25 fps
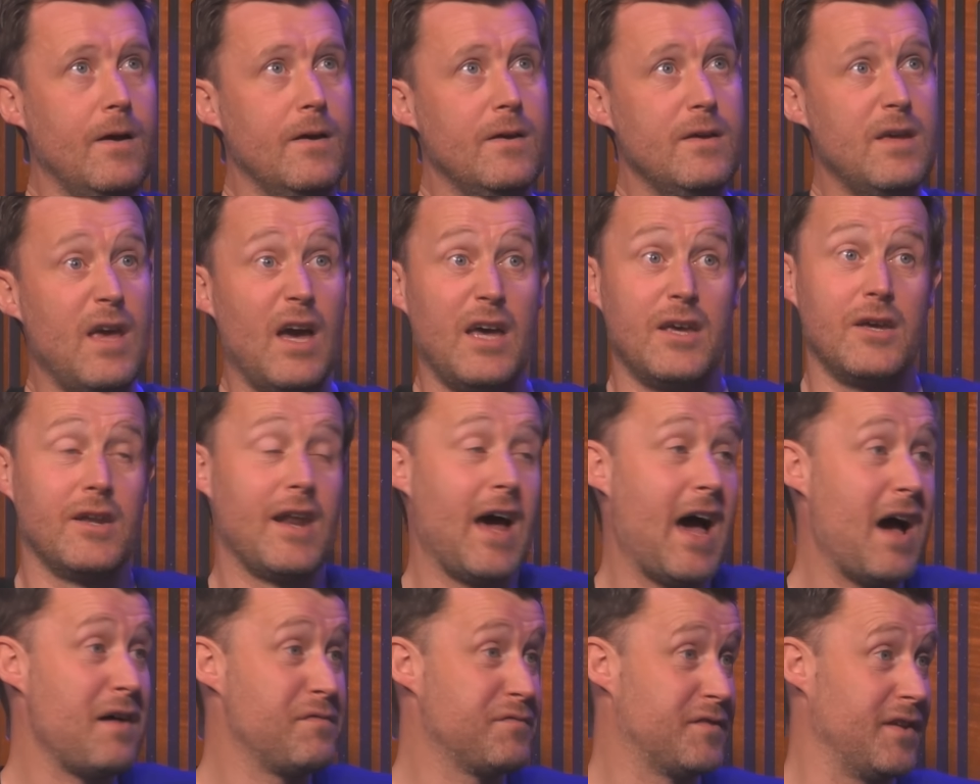Yeah, you'd
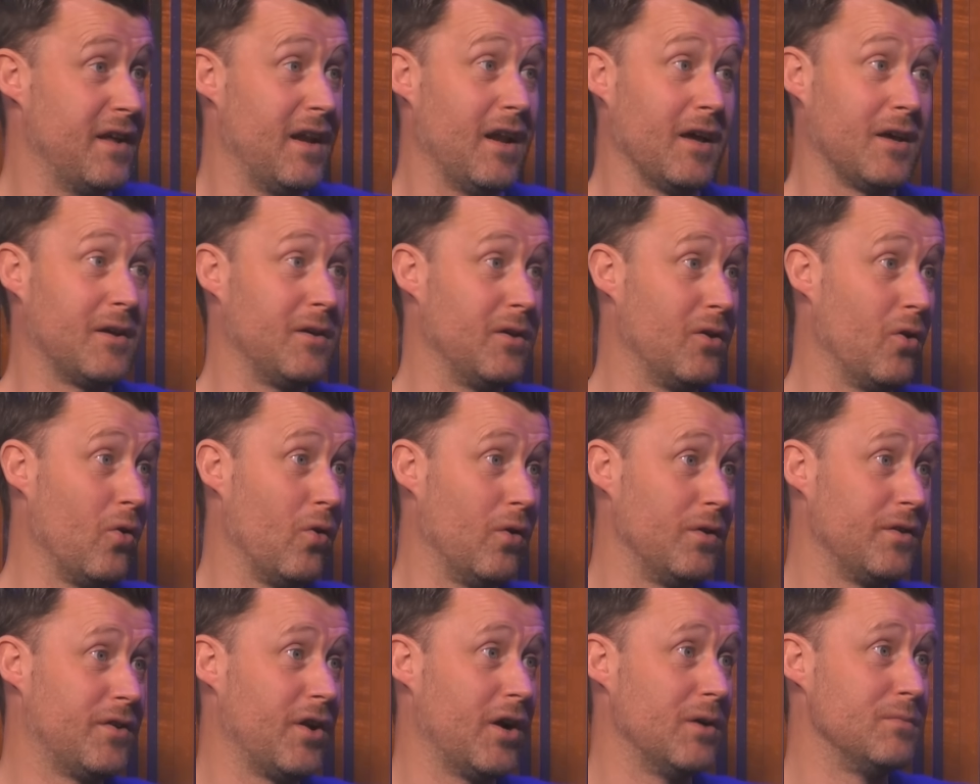have to, like, you
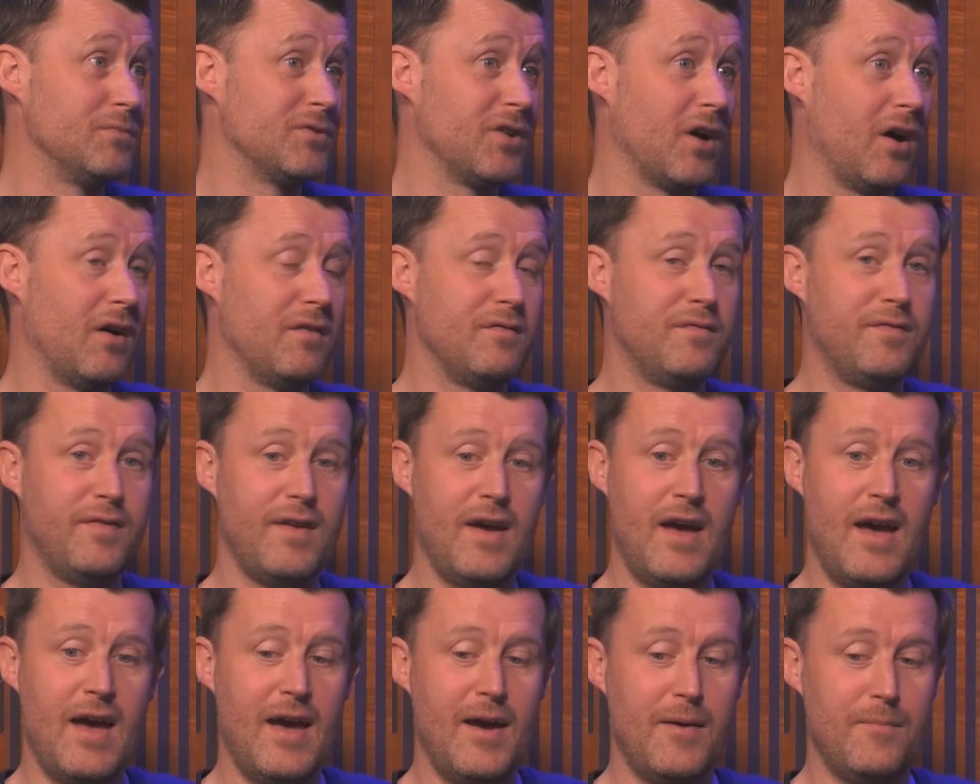know, in terms of
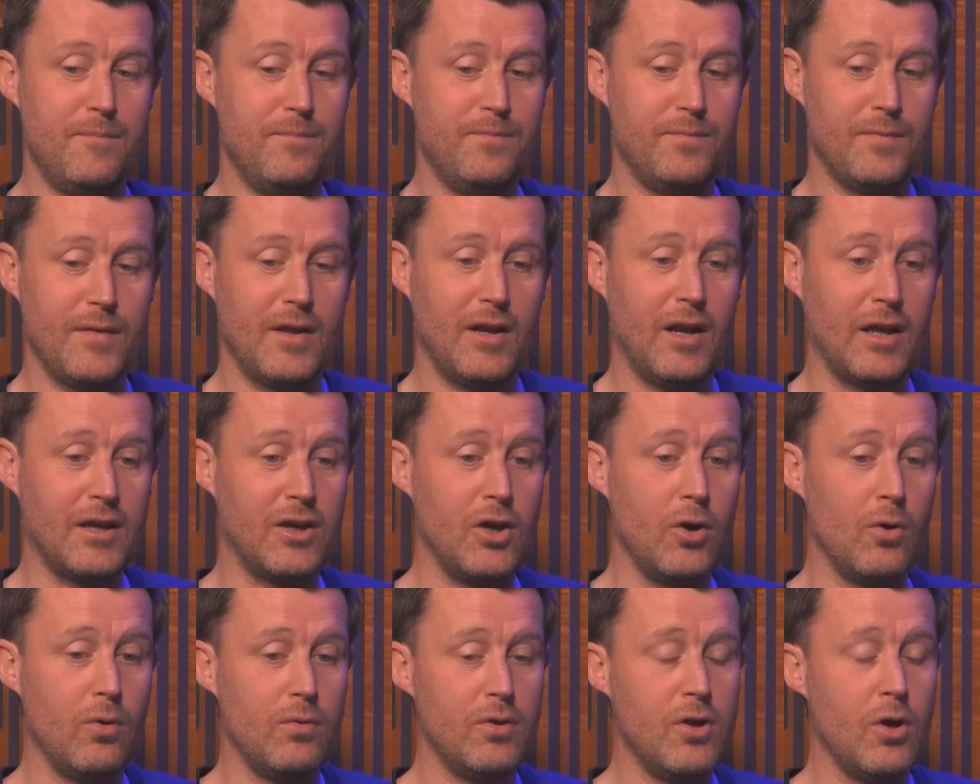um, like
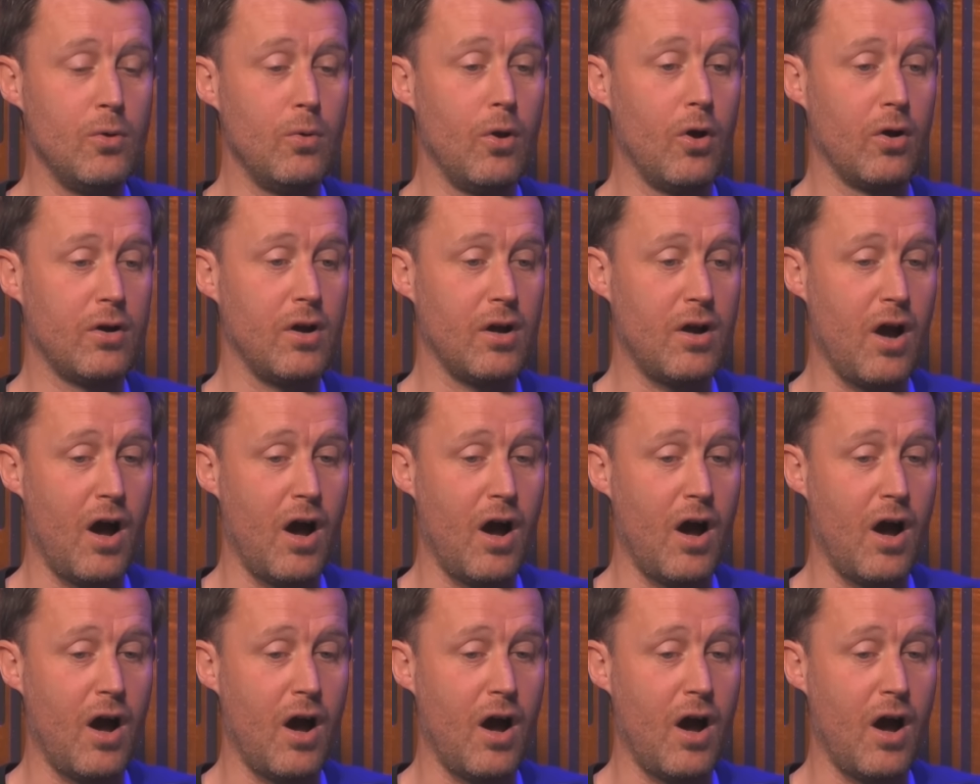you, you look at